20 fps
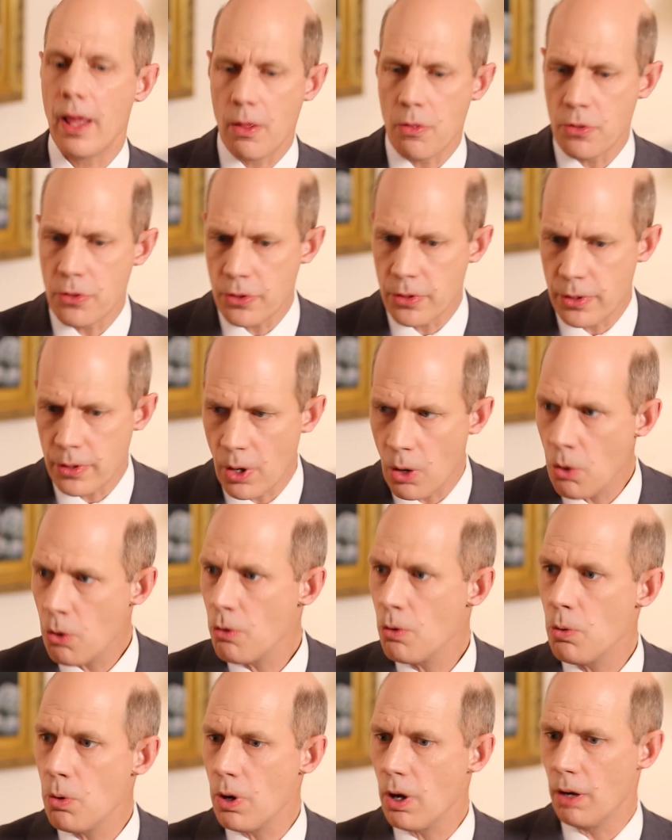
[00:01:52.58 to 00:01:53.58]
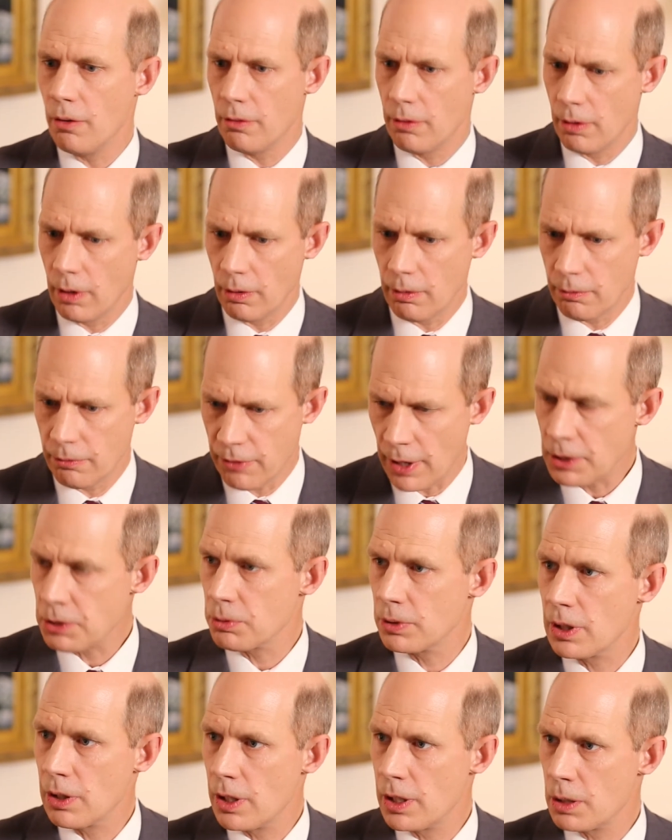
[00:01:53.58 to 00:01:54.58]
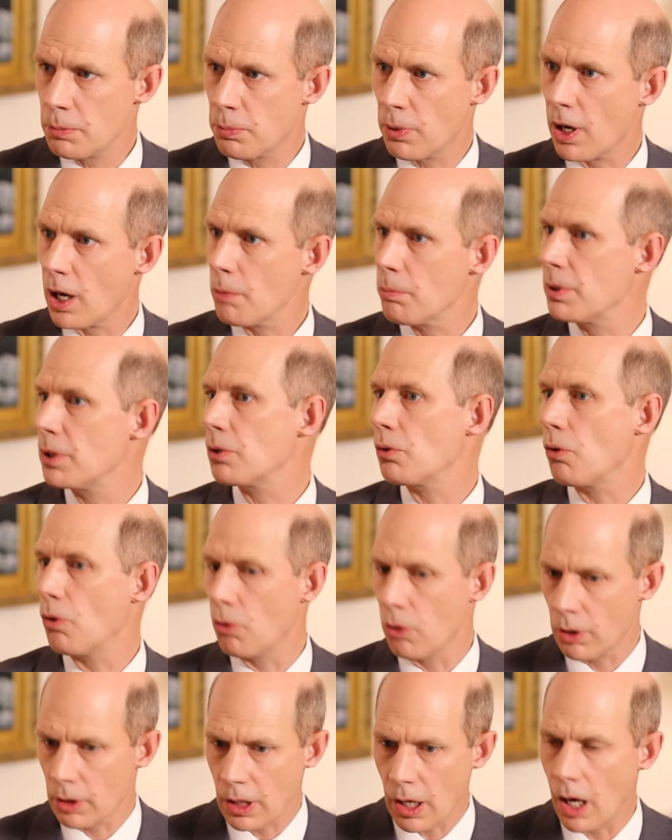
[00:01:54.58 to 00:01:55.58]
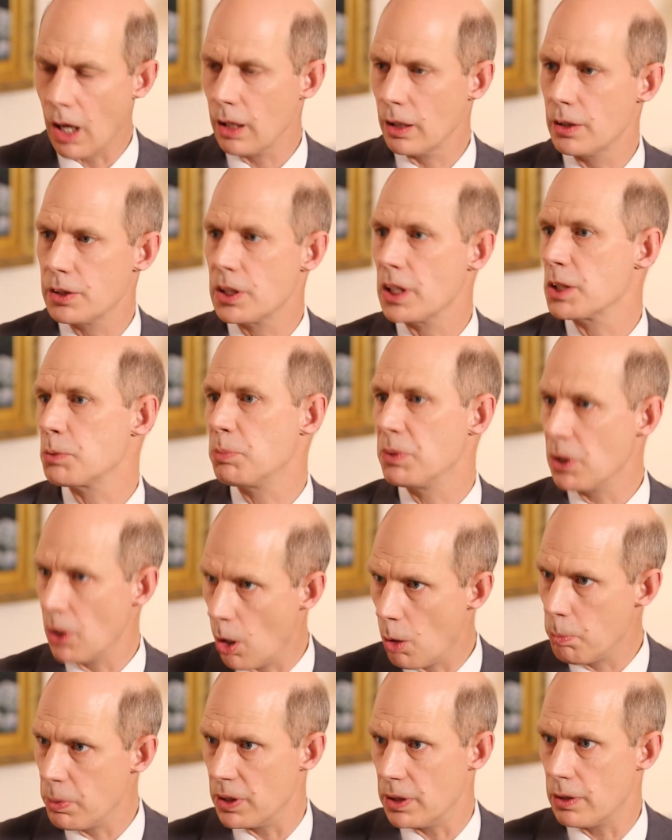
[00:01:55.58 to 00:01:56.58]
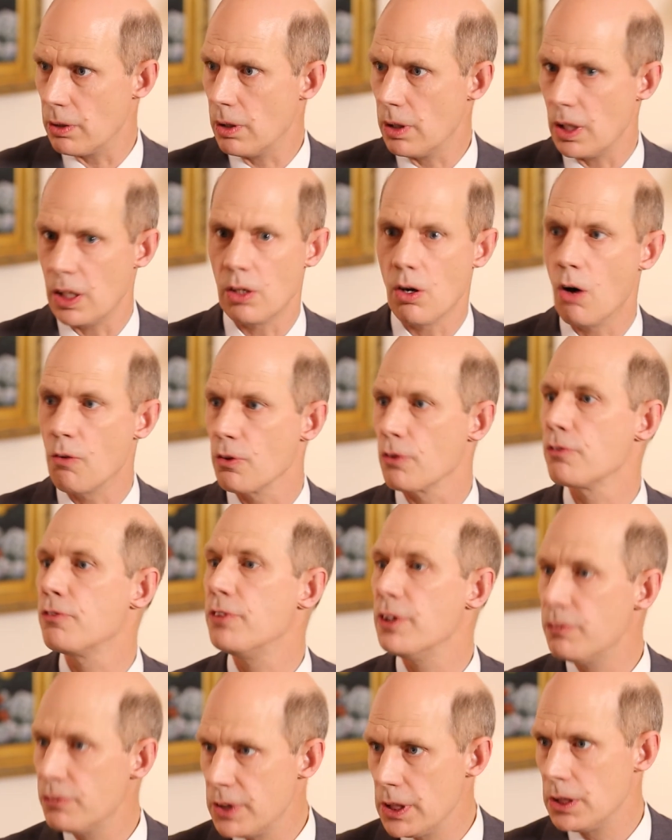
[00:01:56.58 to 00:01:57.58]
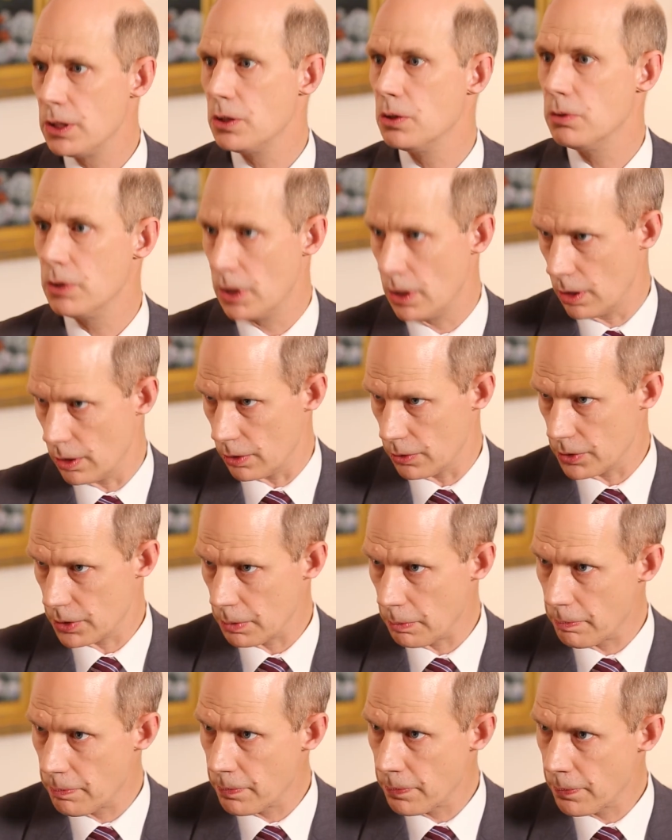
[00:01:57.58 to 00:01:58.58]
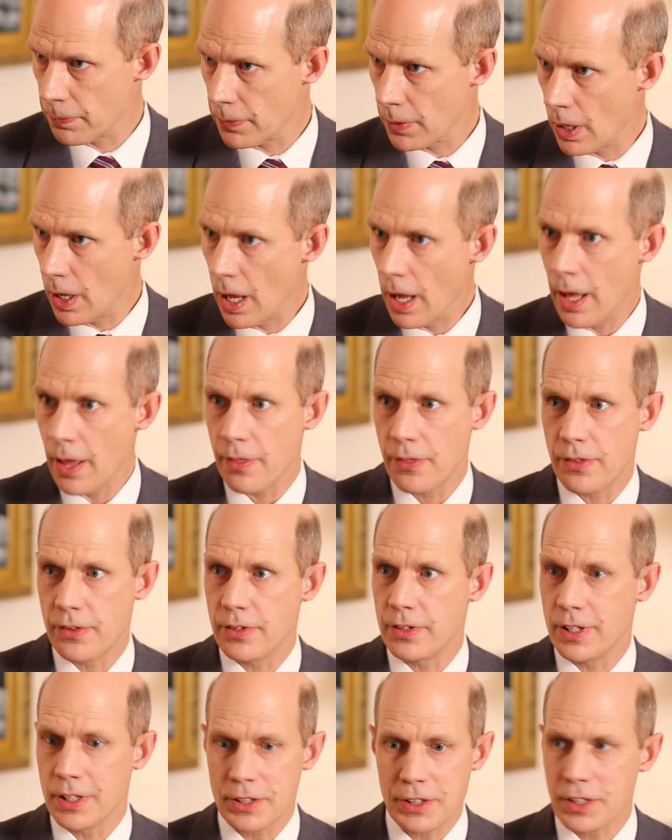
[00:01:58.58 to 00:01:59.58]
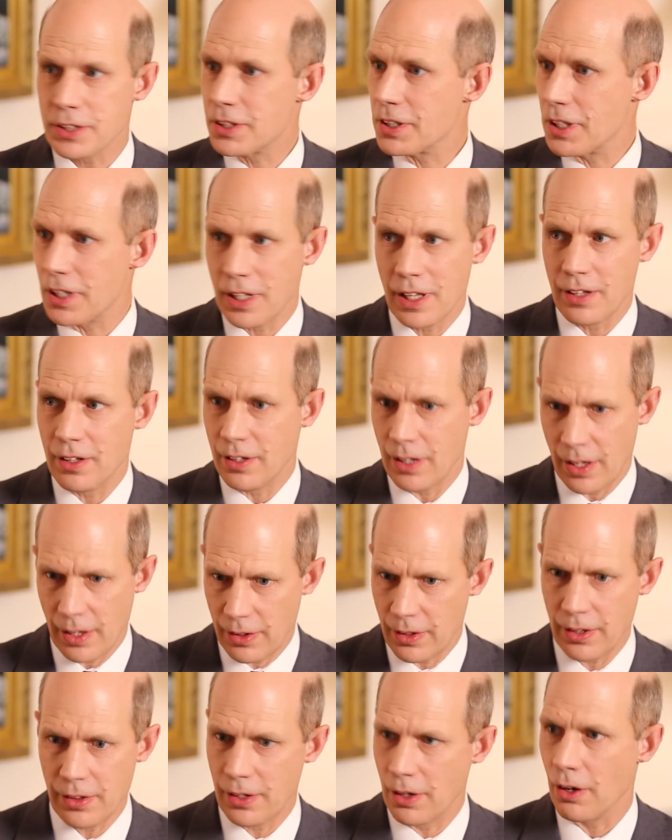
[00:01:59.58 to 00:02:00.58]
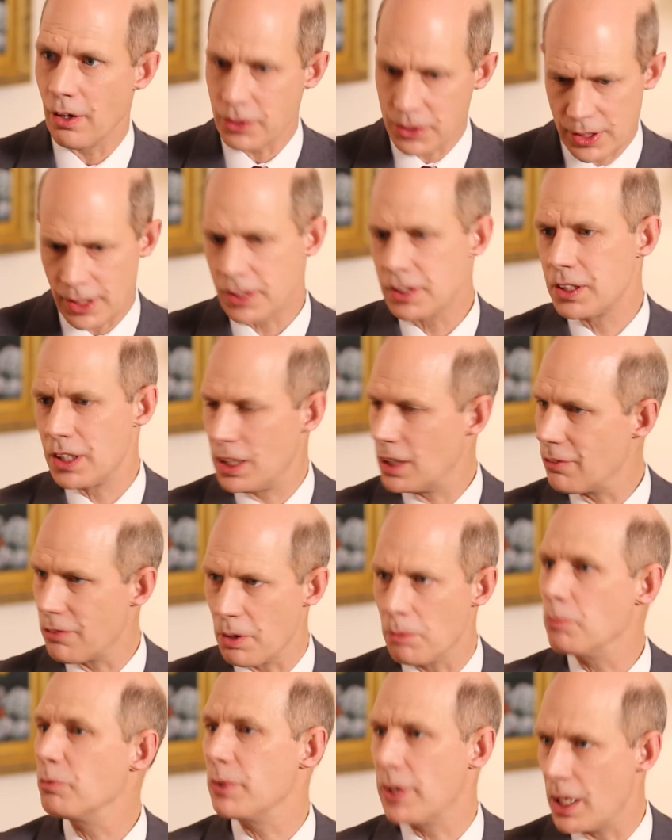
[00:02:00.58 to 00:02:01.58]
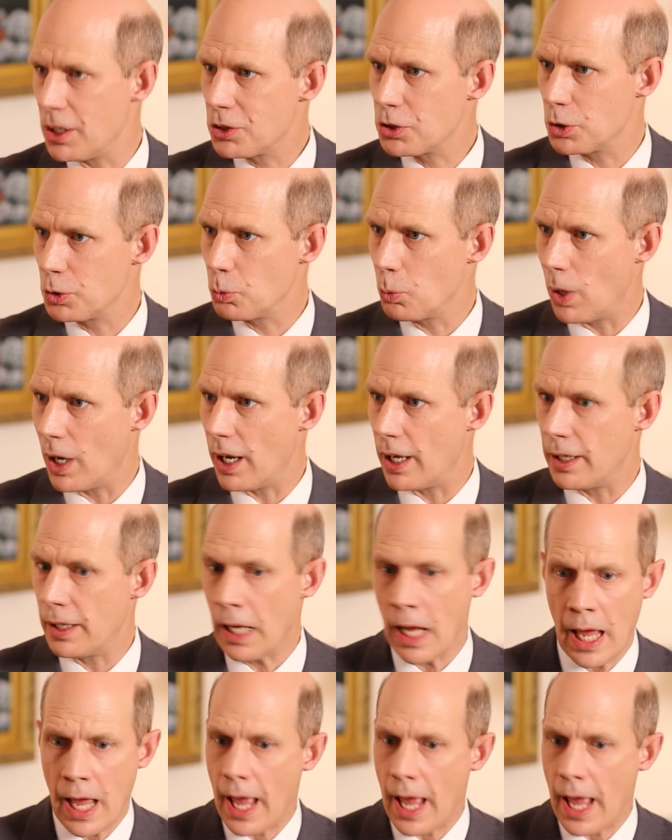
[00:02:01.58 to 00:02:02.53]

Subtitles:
No veterinary department or college has been opened in over 52 years. And there are 16 of them nationwide.